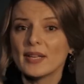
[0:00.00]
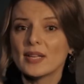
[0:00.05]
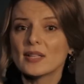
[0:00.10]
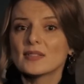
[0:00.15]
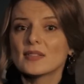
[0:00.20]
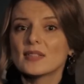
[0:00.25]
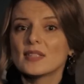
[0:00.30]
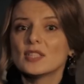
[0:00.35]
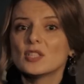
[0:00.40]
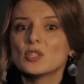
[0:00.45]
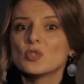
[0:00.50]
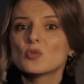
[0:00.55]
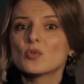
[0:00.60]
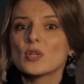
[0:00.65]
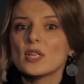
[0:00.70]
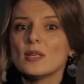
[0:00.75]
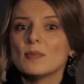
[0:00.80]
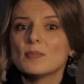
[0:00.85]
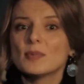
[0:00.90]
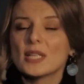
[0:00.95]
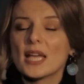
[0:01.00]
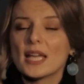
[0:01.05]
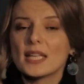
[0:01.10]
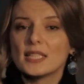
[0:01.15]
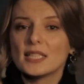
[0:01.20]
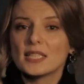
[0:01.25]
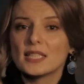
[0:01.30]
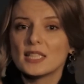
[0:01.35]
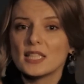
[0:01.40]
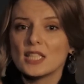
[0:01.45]
Because these trips
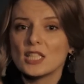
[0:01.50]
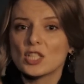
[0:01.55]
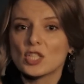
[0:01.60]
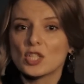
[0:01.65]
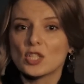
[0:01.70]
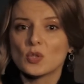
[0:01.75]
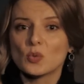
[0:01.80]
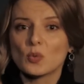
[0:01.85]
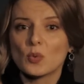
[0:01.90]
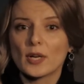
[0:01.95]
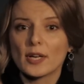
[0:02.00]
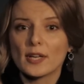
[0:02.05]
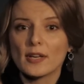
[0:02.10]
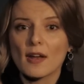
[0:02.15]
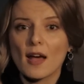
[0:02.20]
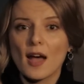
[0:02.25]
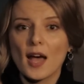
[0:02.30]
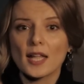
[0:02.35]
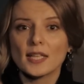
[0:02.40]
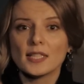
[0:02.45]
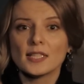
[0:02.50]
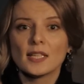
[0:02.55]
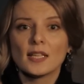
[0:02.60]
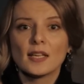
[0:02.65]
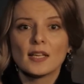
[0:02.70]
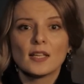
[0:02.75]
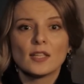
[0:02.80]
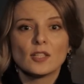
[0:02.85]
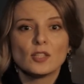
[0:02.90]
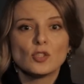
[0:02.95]
and decisions were not
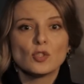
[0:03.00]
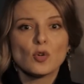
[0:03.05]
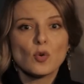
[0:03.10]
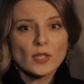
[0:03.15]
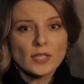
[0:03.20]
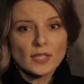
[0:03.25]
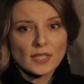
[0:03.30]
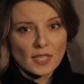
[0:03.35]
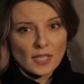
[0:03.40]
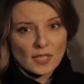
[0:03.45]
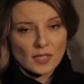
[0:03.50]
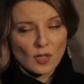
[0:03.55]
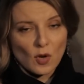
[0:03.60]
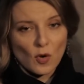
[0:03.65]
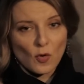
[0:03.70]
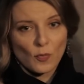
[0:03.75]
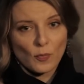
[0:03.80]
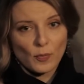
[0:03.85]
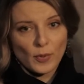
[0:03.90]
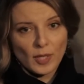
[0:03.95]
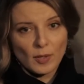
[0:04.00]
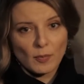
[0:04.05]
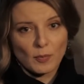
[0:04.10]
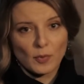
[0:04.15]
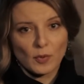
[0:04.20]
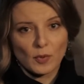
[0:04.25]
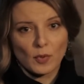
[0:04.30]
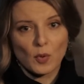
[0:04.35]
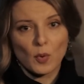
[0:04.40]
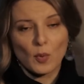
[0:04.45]
choices of
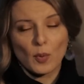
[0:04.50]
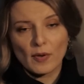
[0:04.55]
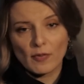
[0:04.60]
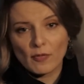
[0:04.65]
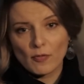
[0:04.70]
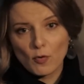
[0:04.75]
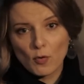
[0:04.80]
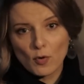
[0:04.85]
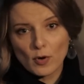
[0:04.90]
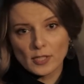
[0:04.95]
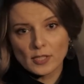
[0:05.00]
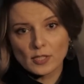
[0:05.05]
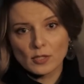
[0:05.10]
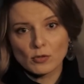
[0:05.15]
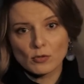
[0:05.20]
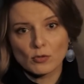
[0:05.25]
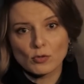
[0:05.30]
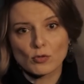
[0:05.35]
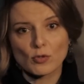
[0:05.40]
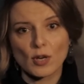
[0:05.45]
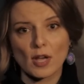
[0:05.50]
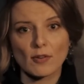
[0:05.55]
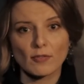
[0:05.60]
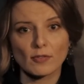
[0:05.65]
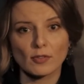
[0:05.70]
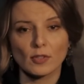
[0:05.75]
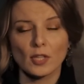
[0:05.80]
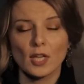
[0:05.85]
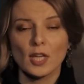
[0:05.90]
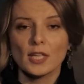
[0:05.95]
people who were forced to
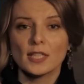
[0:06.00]
travel